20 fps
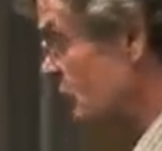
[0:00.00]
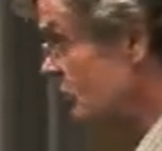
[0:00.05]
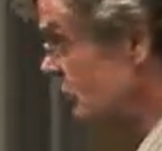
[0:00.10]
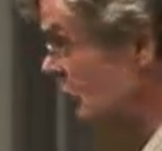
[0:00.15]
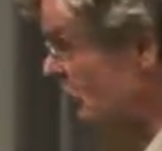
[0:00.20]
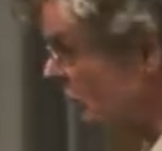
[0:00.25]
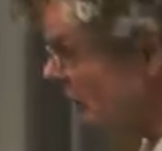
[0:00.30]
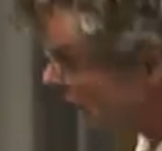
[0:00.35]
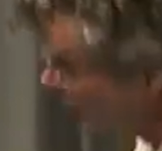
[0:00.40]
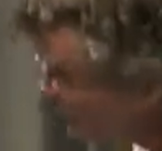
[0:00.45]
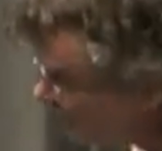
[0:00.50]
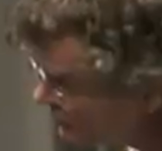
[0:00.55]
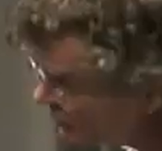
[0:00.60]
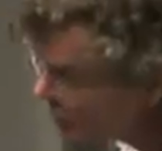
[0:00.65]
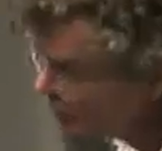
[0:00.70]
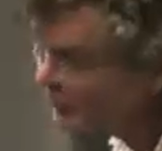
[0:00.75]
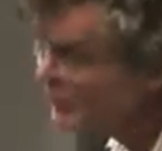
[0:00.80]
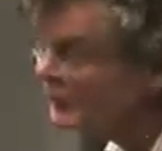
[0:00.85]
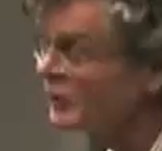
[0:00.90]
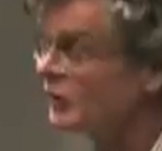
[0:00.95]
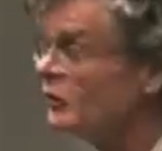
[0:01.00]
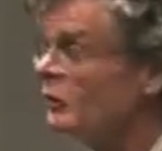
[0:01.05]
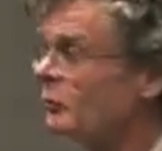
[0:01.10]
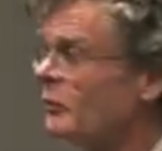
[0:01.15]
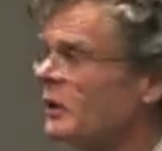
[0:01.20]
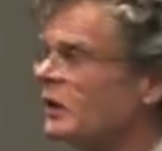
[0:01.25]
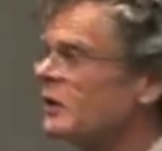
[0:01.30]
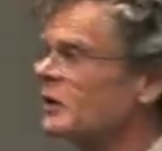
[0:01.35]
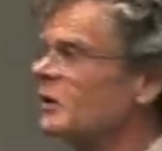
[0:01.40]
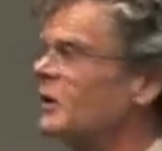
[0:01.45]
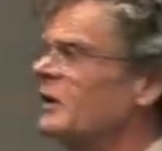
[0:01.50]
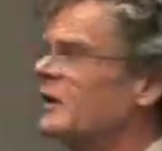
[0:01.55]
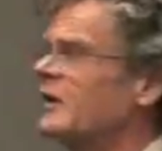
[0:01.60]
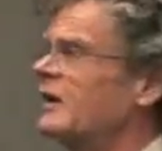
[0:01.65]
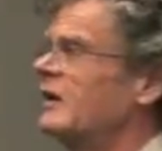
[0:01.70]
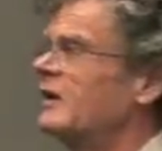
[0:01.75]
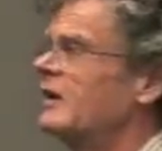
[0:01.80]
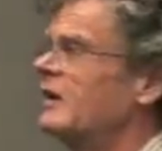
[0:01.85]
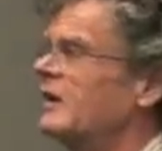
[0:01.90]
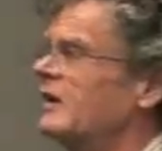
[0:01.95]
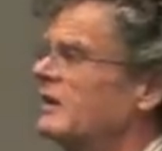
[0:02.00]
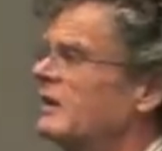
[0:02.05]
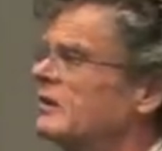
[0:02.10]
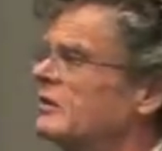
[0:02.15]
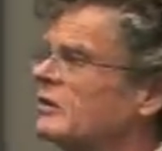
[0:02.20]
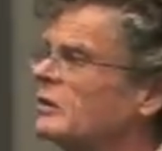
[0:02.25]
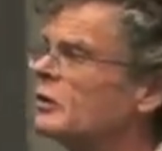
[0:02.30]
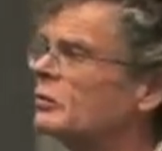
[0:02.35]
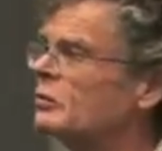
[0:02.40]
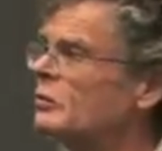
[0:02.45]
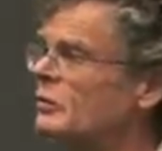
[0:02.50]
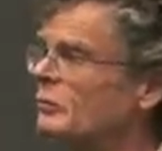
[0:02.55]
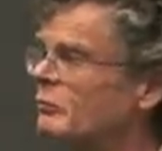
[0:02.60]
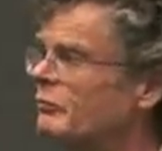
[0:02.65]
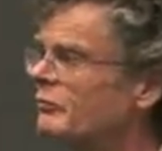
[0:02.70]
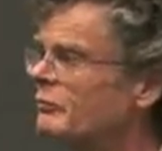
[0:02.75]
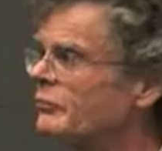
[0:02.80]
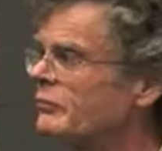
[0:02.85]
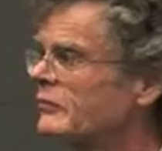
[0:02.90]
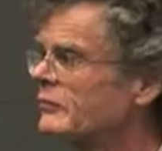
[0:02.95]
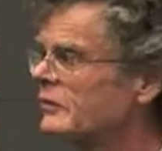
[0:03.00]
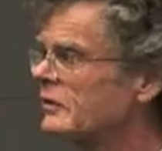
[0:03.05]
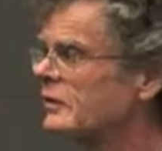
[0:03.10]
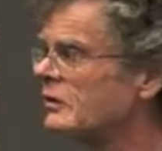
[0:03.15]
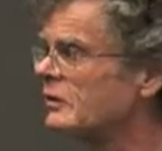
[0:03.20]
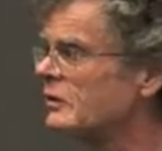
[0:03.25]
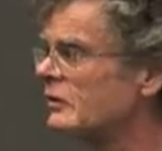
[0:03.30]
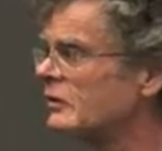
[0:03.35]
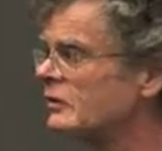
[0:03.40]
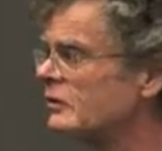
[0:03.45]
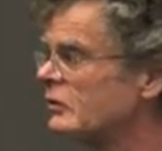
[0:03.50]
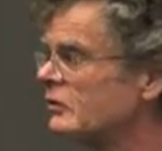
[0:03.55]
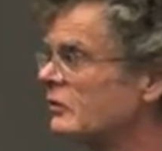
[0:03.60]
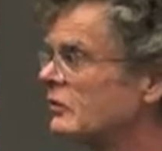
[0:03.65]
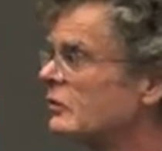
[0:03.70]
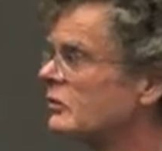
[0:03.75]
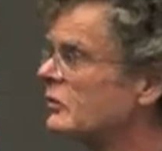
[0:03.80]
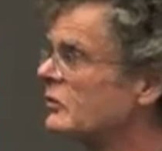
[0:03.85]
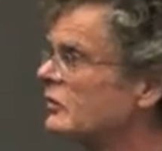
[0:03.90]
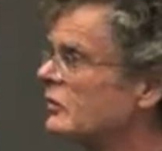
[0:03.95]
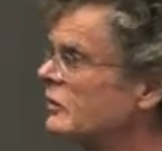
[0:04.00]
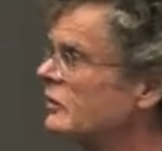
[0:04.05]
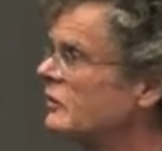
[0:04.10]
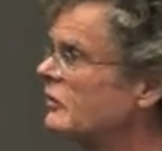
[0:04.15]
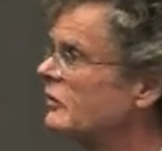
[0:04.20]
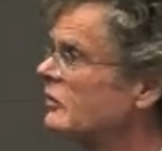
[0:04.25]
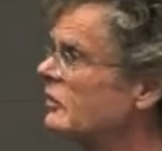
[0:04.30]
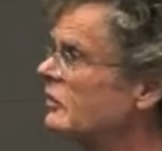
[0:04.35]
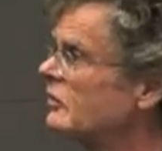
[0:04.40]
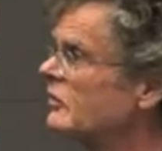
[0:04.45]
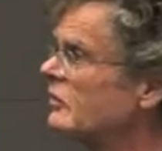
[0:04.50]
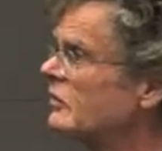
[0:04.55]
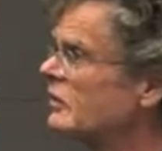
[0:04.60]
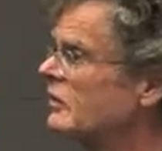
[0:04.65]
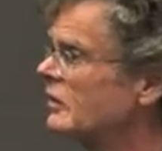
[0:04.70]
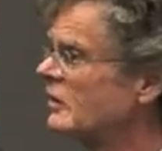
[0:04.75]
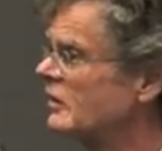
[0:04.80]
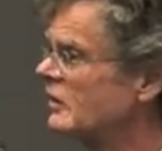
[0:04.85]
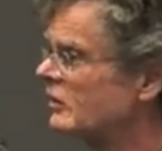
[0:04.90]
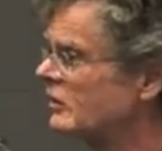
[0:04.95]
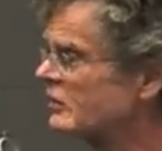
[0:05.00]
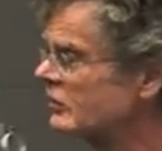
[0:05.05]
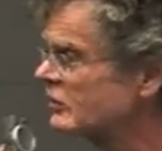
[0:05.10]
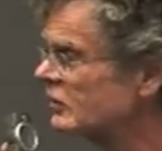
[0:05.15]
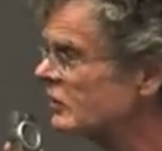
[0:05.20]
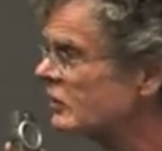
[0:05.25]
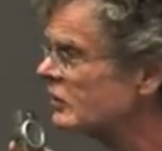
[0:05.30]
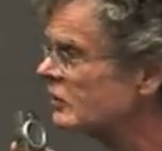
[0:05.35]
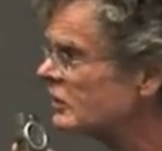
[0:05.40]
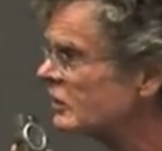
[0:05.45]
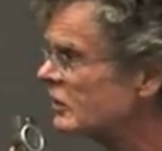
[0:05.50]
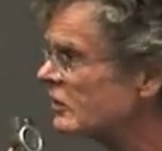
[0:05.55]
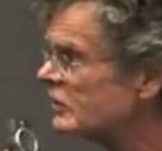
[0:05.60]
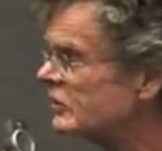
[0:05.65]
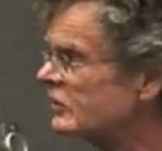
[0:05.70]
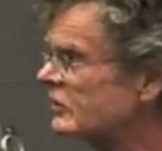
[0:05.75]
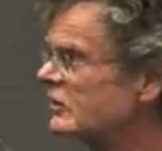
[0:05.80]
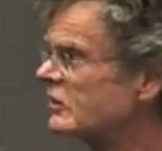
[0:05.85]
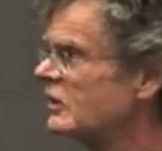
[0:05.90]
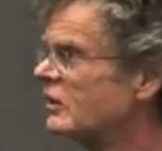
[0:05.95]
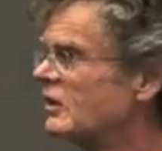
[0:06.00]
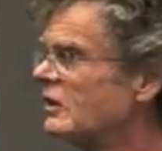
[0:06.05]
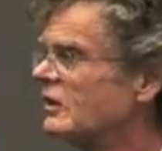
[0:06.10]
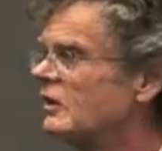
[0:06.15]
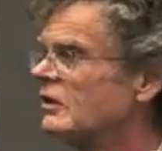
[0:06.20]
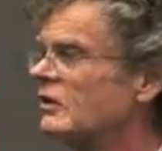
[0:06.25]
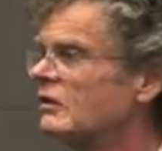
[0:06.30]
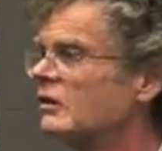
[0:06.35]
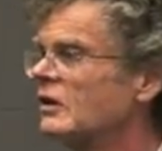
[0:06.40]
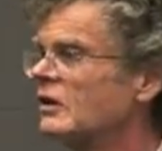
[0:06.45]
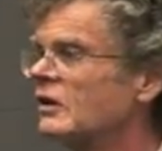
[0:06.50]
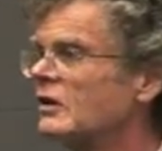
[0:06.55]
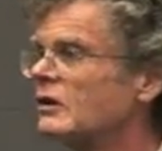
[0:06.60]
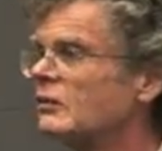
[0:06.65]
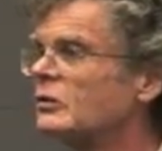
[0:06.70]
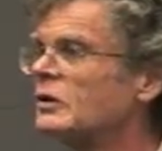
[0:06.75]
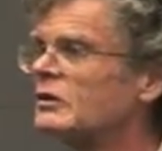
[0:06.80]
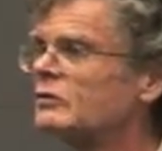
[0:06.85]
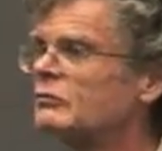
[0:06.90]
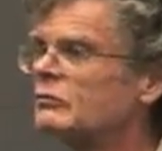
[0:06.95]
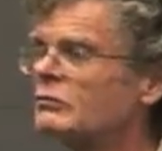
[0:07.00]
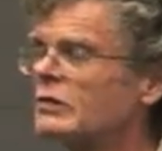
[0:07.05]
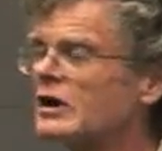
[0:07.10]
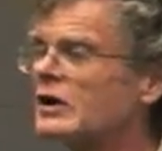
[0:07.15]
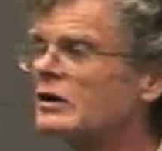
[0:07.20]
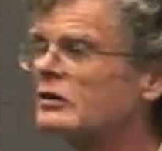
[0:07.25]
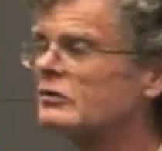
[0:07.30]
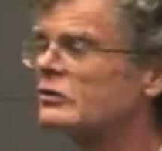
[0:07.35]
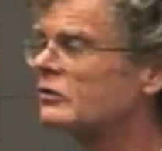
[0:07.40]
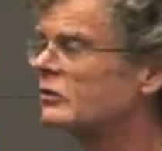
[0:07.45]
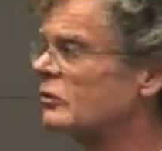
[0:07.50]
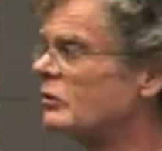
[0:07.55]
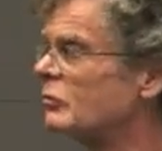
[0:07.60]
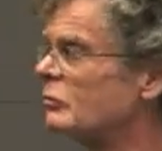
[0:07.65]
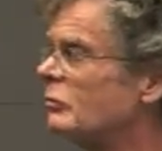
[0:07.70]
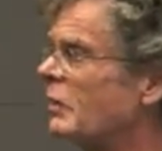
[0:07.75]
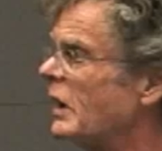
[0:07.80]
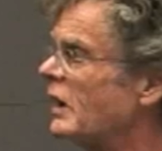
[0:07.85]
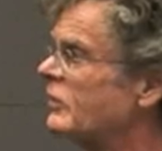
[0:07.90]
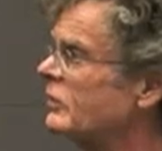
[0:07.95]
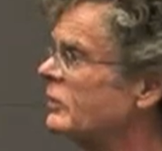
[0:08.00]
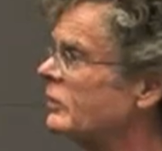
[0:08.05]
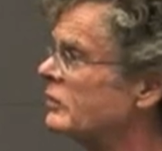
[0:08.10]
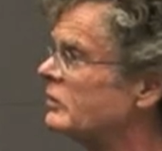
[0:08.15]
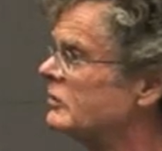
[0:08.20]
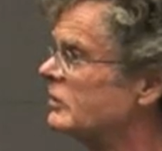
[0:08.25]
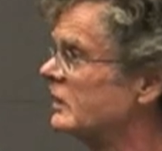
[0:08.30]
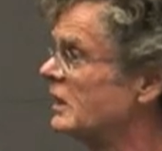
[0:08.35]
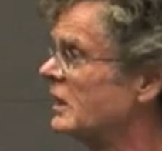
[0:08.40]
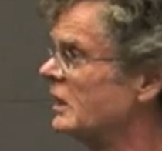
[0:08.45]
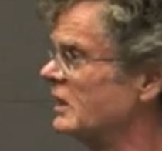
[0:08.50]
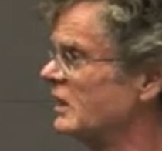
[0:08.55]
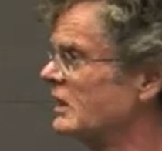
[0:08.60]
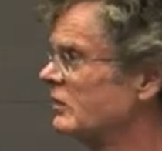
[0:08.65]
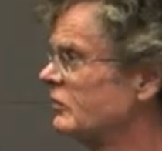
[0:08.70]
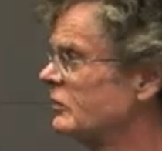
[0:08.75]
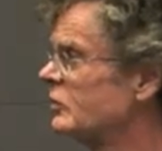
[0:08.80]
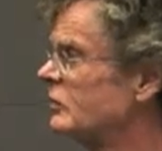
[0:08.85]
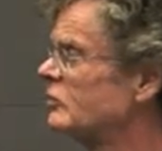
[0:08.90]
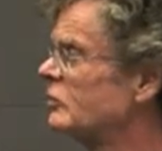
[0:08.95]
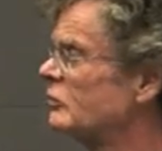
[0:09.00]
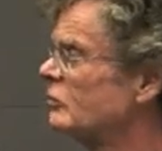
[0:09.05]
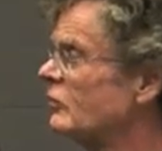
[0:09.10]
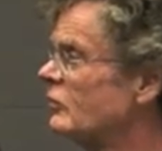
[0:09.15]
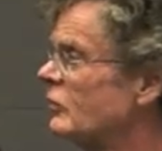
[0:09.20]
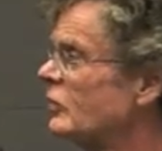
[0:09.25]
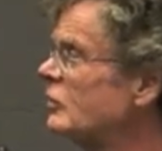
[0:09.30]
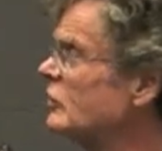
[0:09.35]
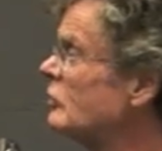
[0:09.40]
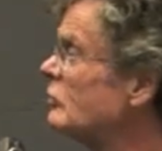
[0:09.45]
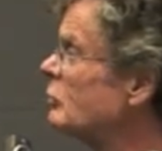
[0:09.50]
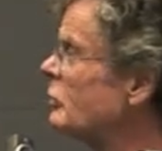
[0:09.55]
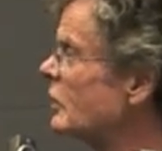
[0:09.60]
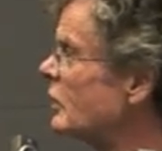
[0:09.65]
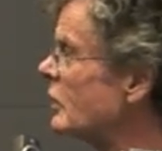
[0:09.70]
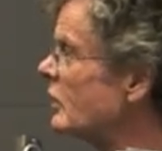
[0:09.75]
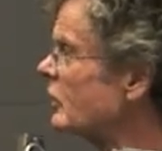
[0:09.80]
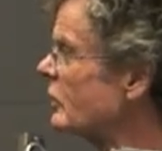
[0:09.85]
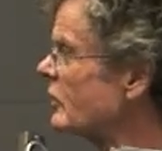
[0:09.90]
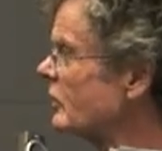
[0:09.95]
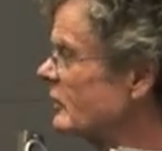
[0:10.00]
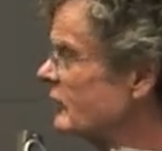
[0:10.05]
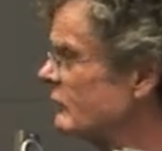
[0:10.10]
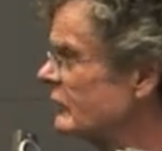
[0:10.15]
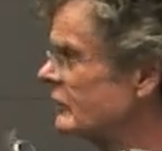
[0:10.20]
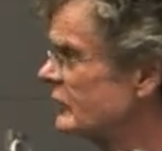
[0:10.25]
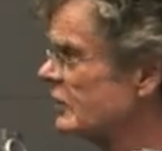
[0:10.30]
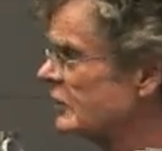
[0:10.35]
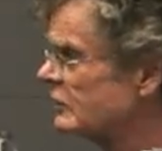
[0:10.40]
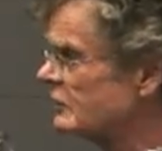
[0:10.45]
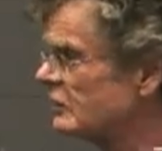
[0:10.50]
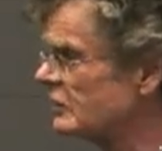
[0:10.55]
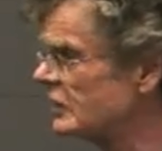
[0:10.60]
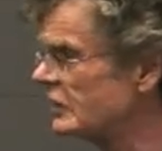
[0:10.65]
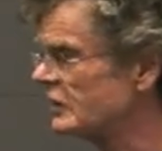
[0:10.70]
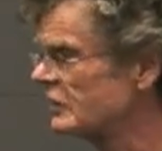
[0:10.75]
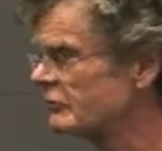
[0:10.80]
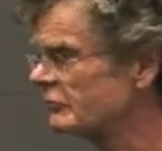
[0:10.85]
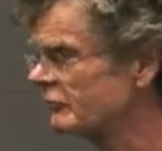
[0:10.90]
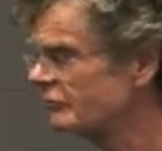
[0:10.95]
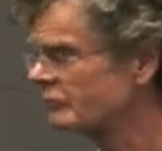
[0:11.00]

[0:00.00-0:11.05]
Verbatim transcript: wouldn't be nice to put it in the model. There's no room. So, so these, these, this critter is uh, what biologists call parthenogenetic, virgin, virgin birth, literally.